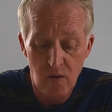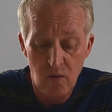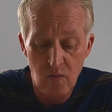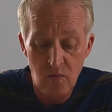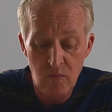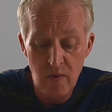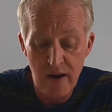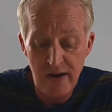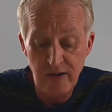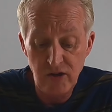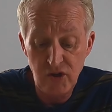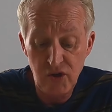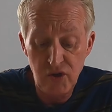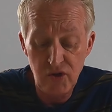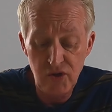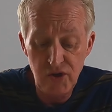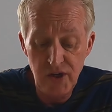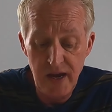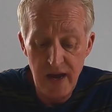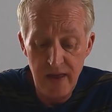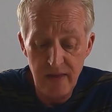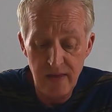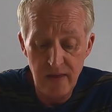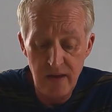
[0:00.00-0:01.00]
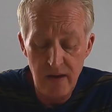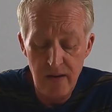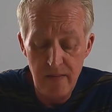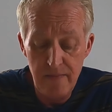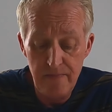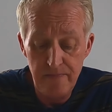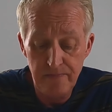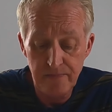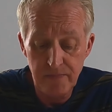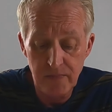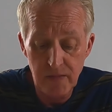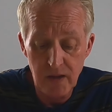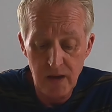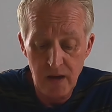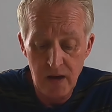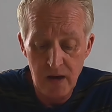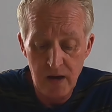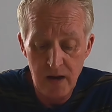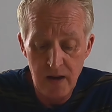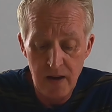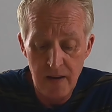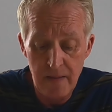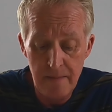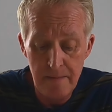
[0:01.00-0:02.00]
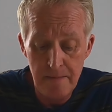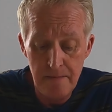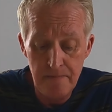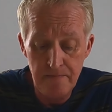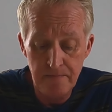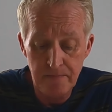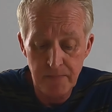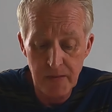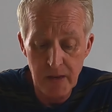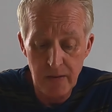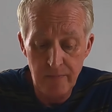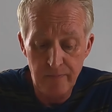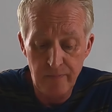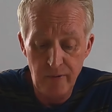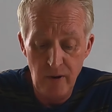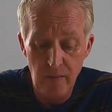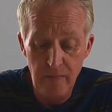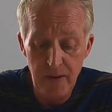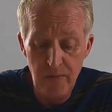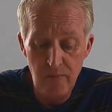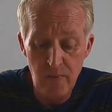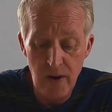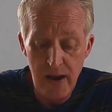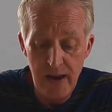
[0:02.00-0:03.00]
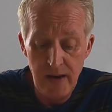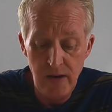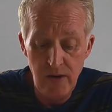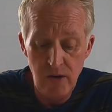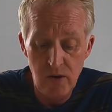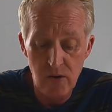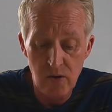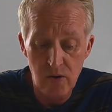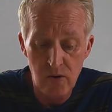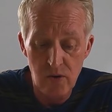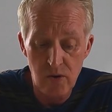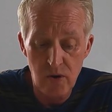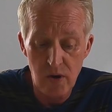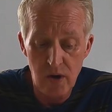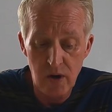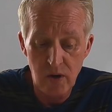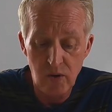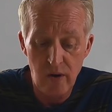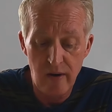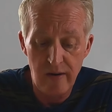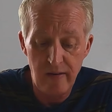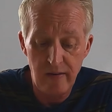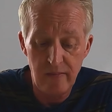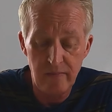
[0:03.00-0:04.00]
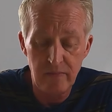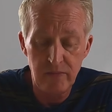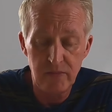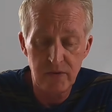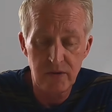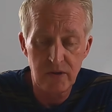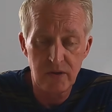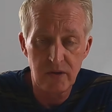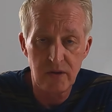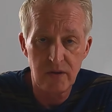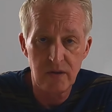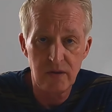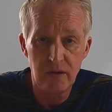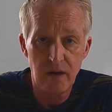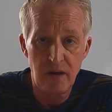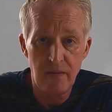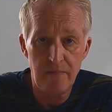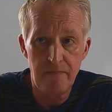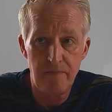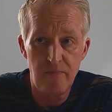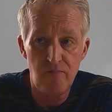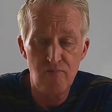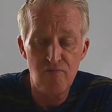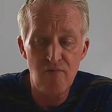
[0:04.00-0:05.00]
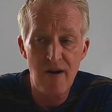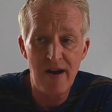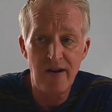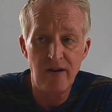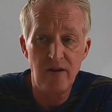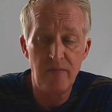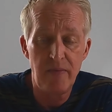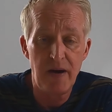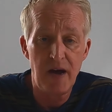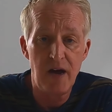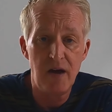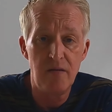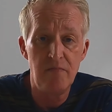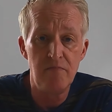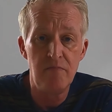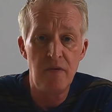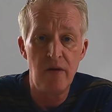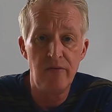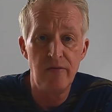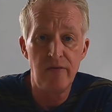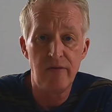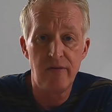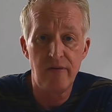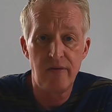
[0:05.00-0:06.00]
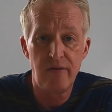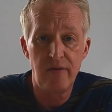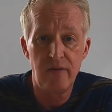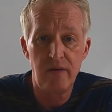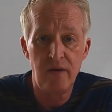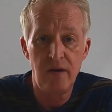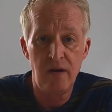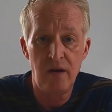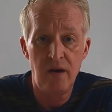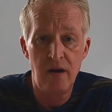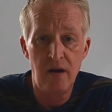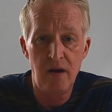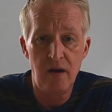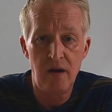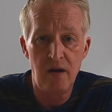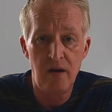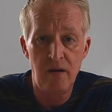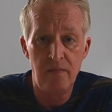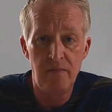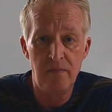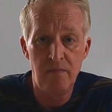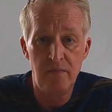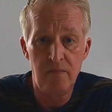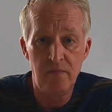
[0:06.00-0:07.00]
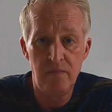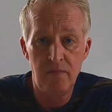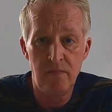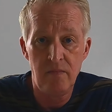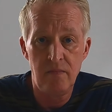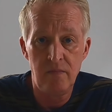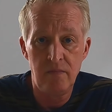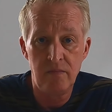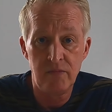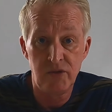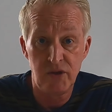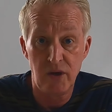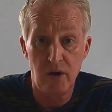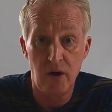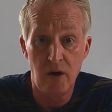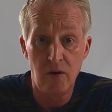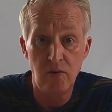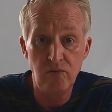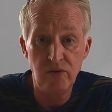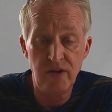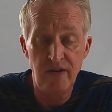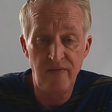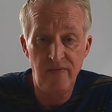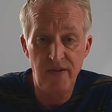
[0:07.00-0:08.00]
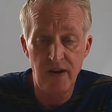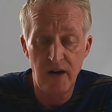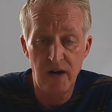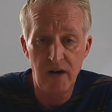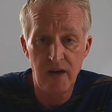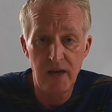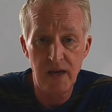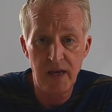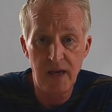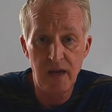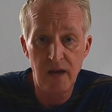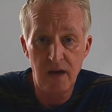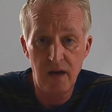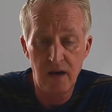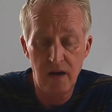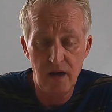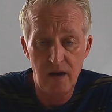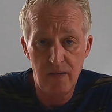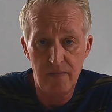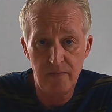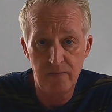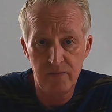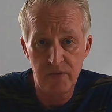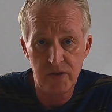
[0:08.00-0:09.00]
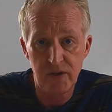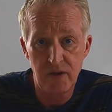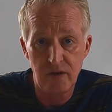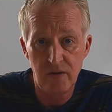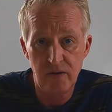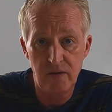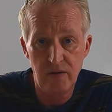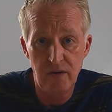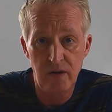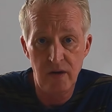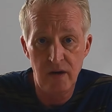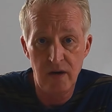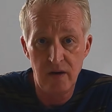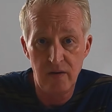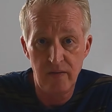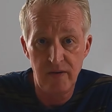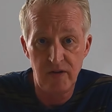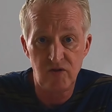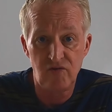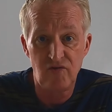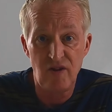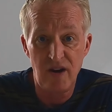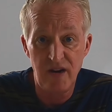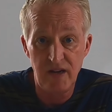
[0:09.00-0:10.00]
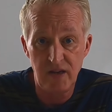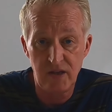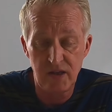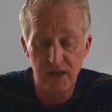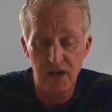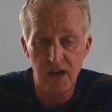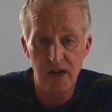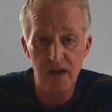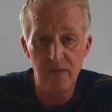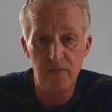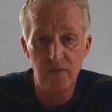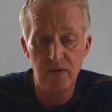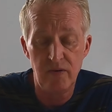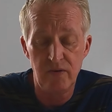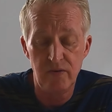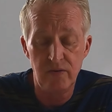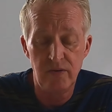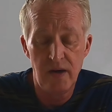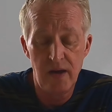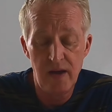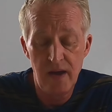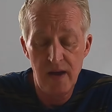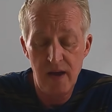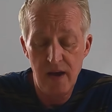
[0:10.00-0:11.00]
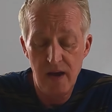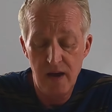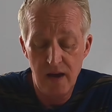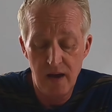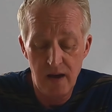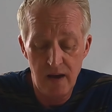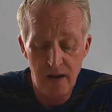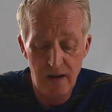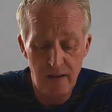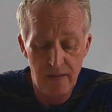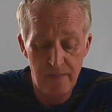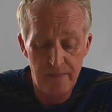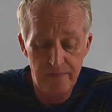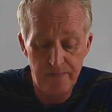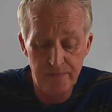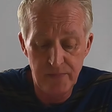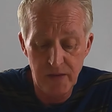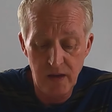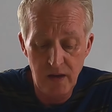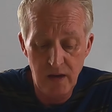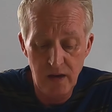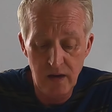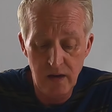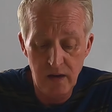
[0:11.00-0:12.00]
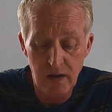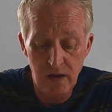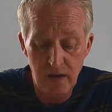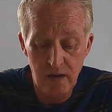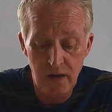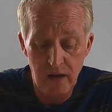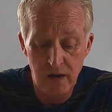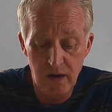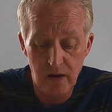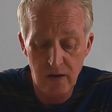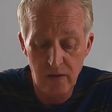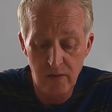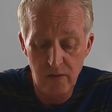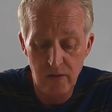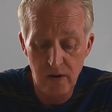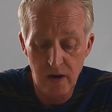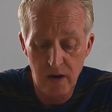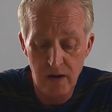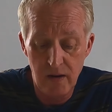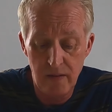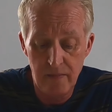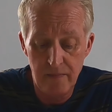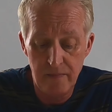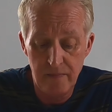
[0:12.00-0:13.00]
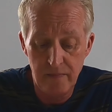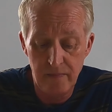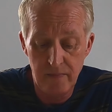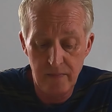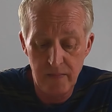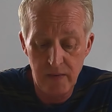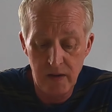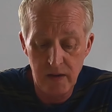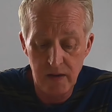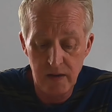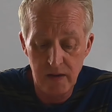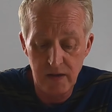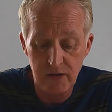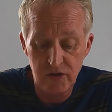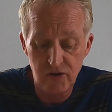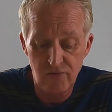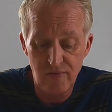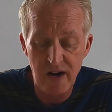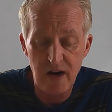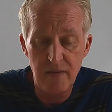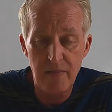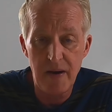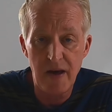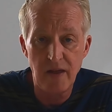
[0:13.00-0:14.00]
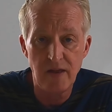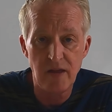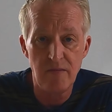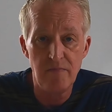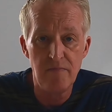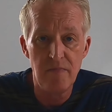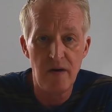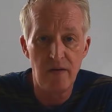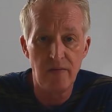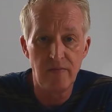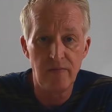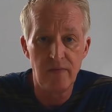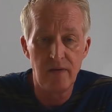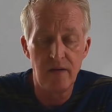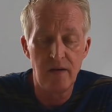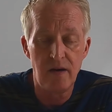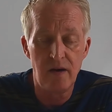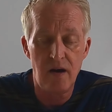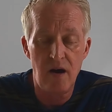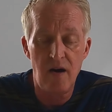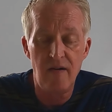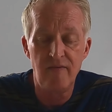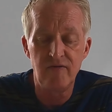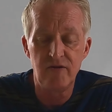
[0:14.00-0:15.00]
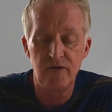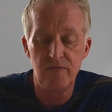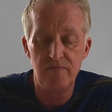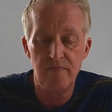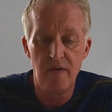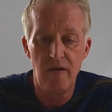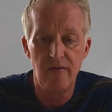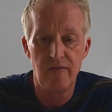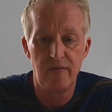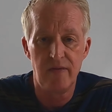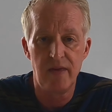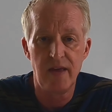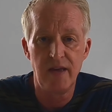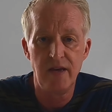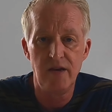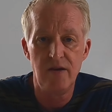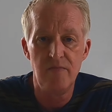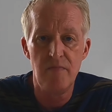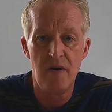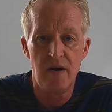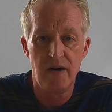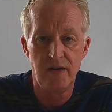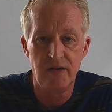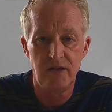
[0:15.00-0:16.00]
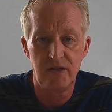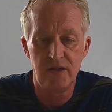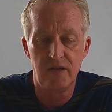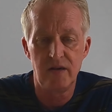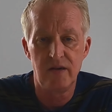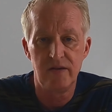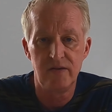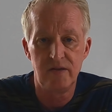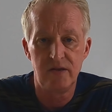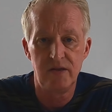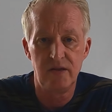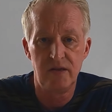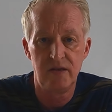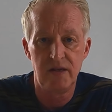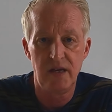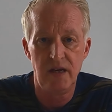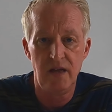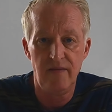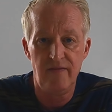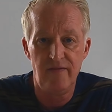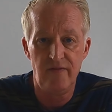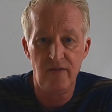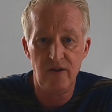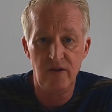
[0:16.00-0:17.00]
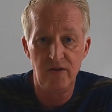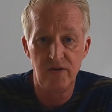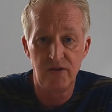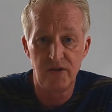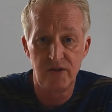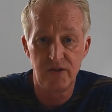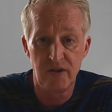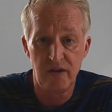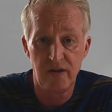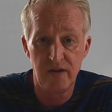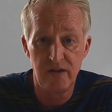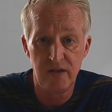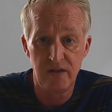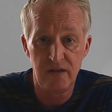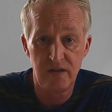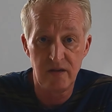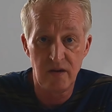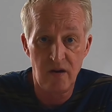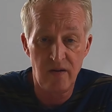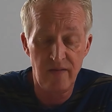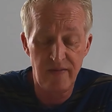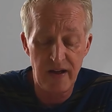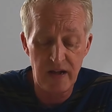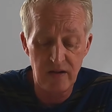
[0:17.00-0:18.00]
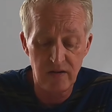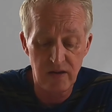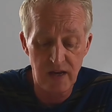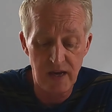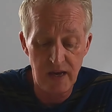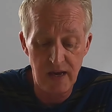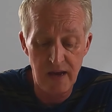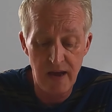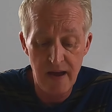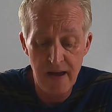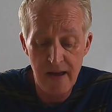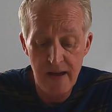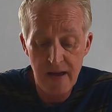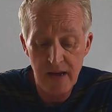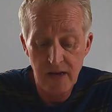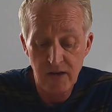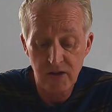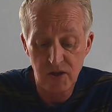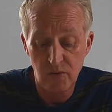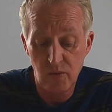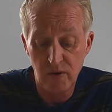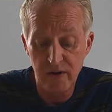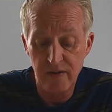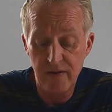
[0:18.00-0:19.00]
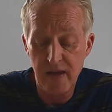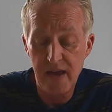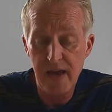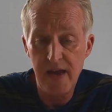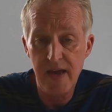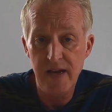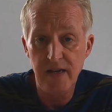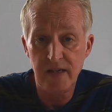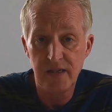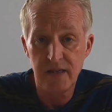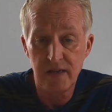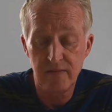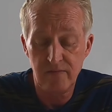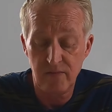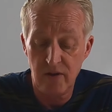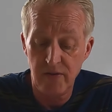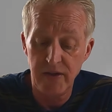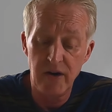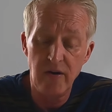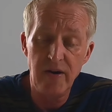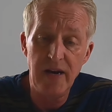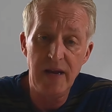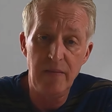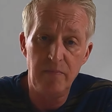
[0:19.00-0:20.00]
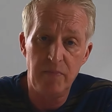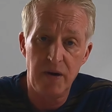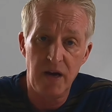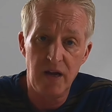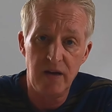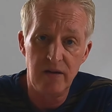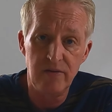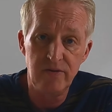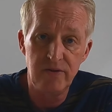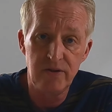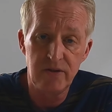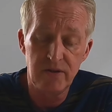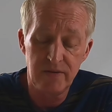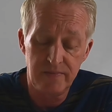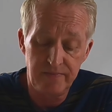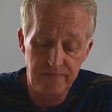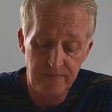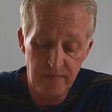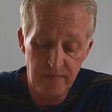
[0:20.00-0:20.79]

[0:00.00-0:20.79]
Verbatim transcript: when should you get them? Um, probably when your aquarium's around about a month um, so old, if you like. Um, so you know it's fairly stable. Um, you know, um, uh, it's around about the month uh, after a month that you might start to see the first signs of algae. So what do they eat? Well, they don't eat plants.